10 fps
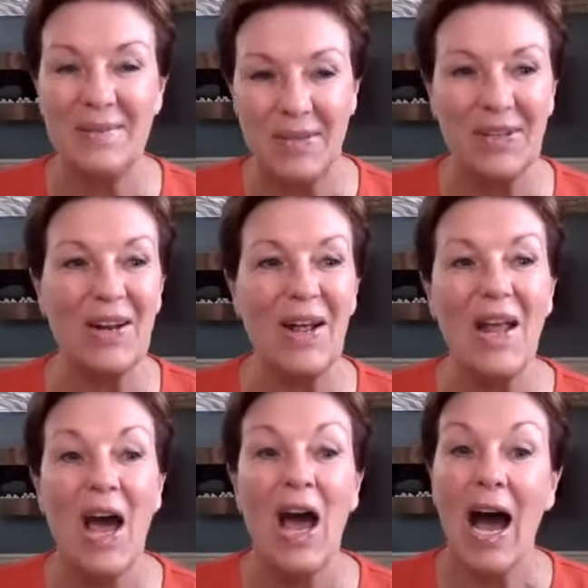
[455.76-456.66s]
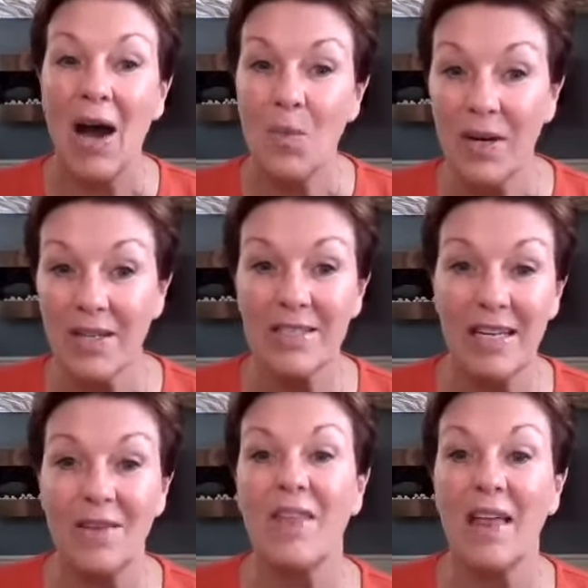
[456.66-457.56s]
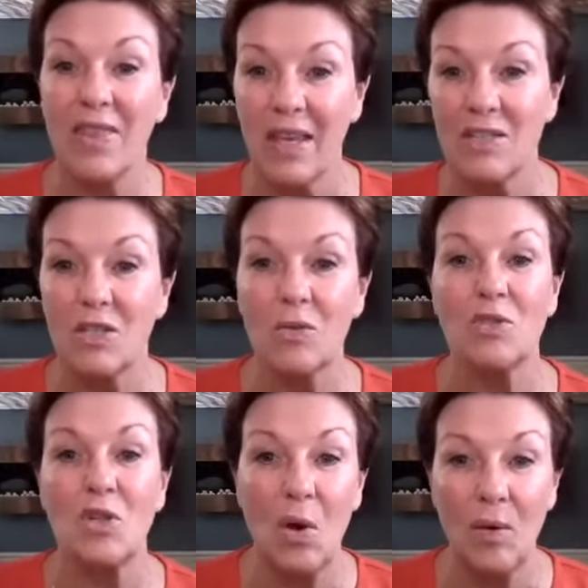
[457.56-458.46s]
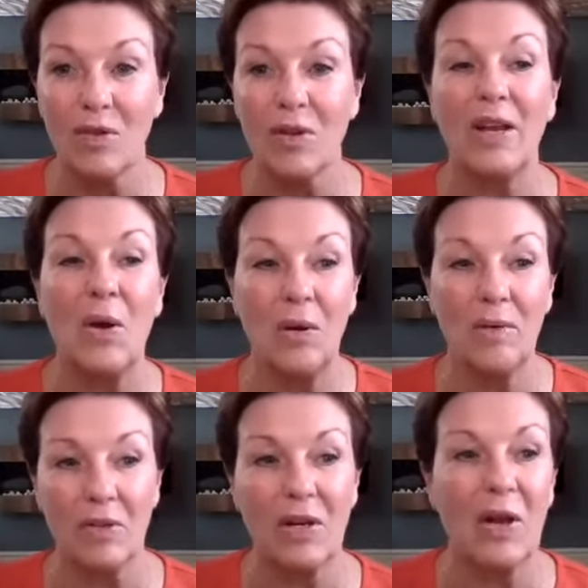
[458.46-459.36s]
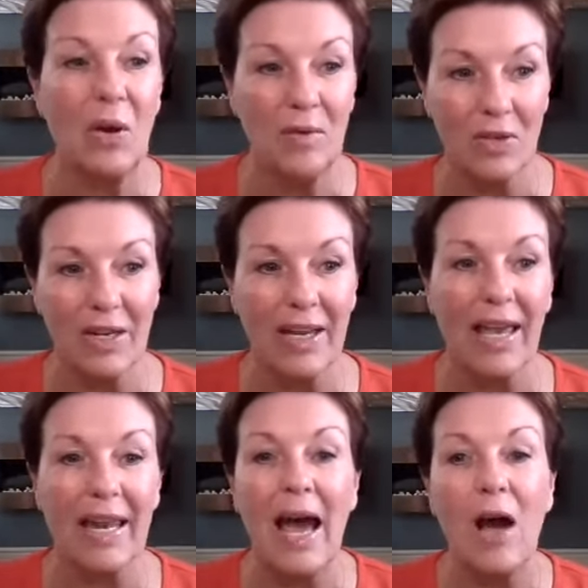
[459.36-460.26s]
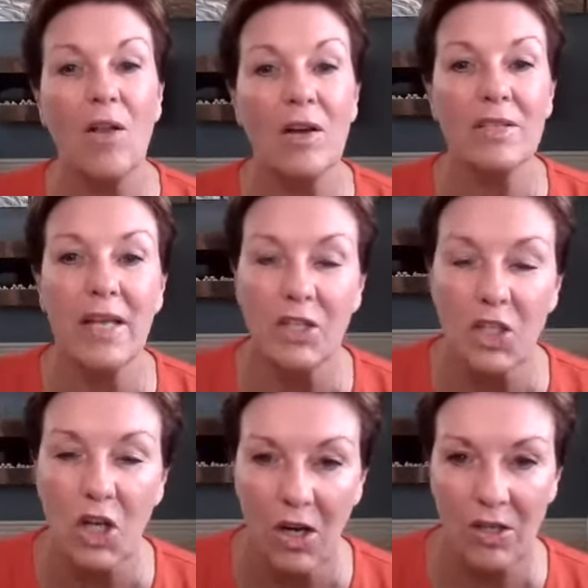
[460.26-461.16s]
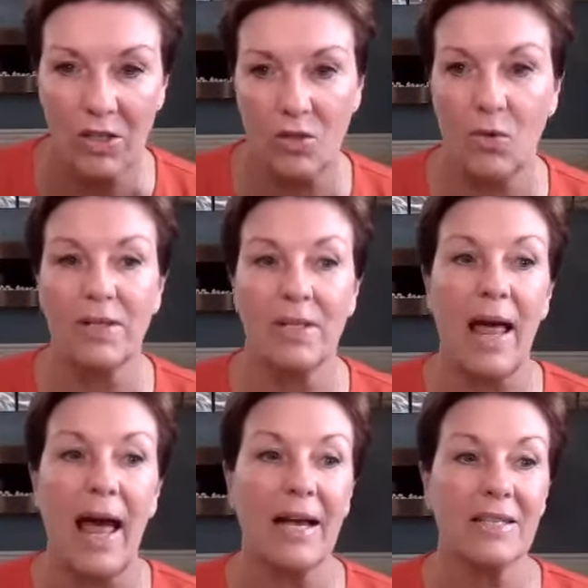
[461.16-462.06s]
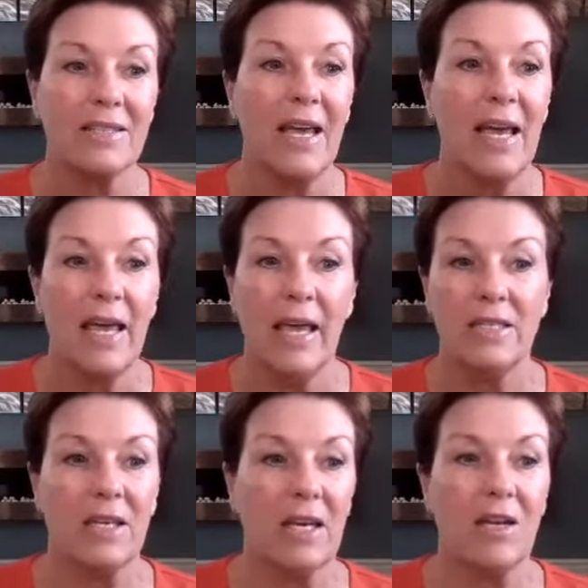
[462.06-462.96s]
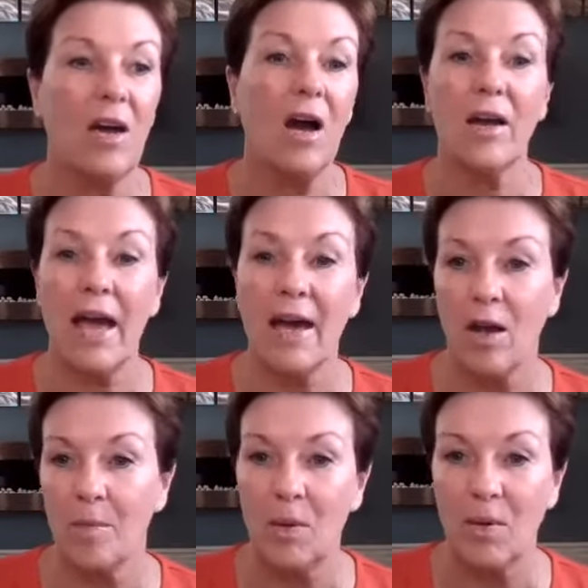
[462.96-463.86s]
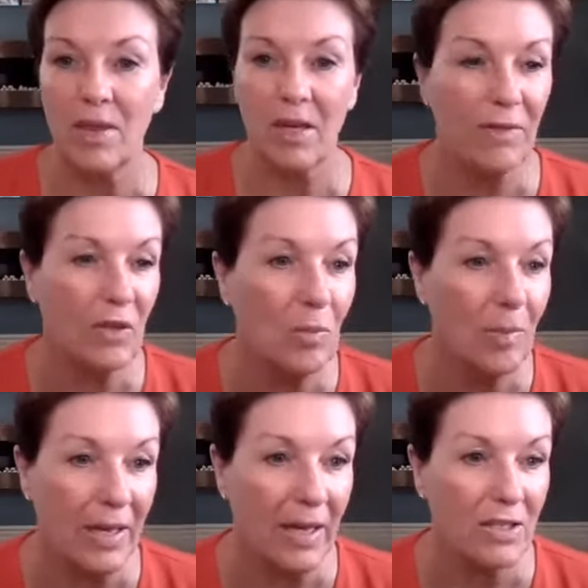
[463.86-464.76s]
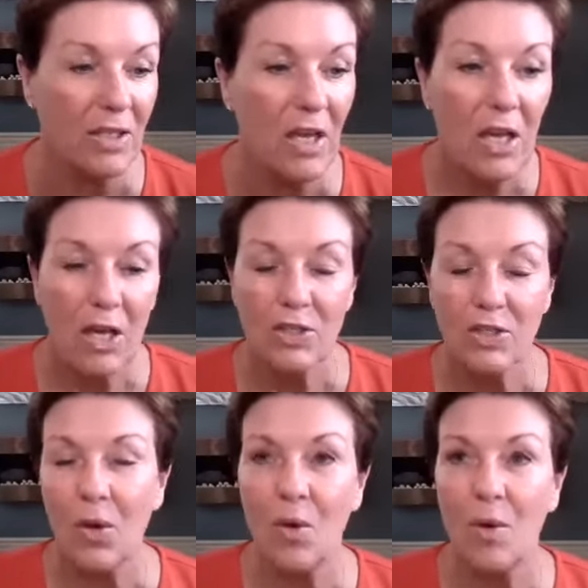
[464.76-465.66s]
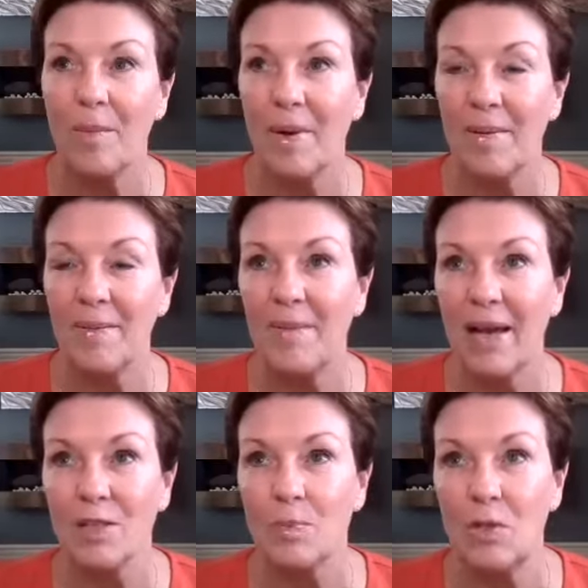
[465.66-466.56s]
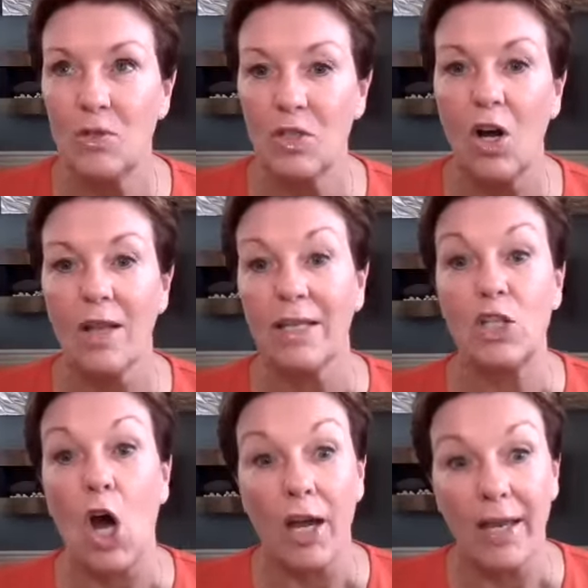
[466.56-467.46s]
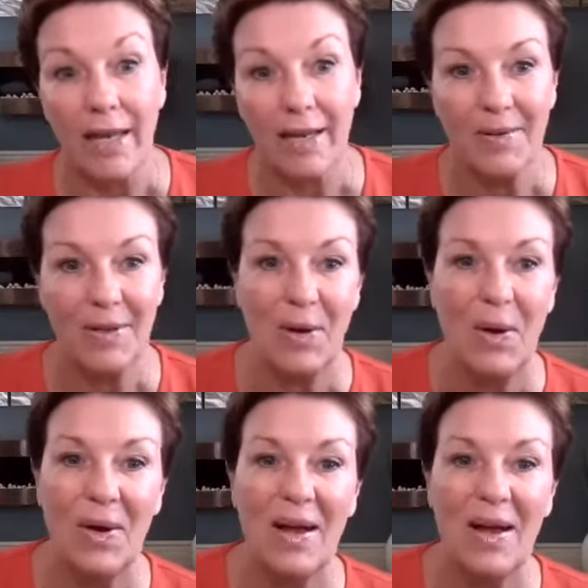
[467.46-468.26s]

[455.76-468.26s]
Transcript: keep turning it on. I want to see if that thing's used over and over and over again. How long is that charge going to last? Is it going to conk out on me within a few minutes? So my husband used to call it dogging it, you know,